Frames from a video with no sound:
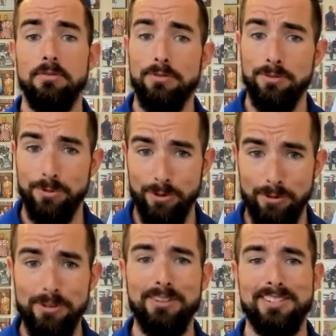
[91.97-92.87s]
for a
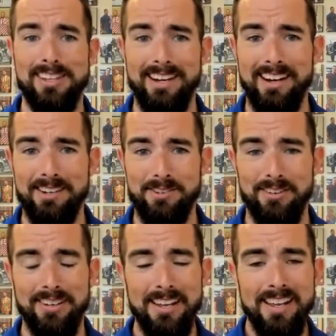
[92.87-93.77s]
real estate
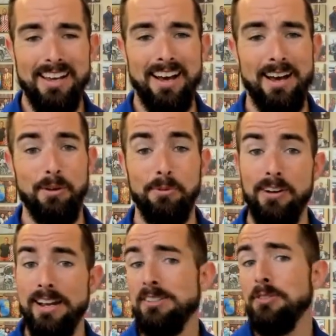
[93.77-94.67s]
agent. Uh, we're
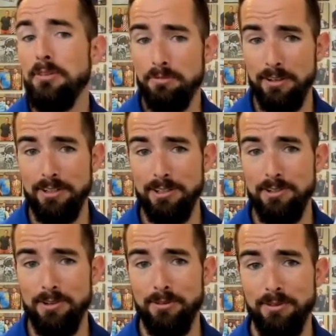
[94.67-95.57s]
actually free to
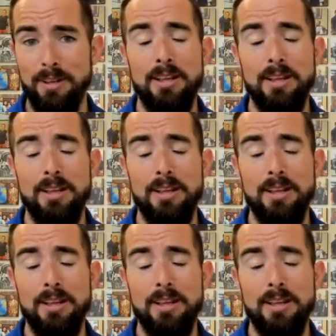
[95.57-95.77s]
you.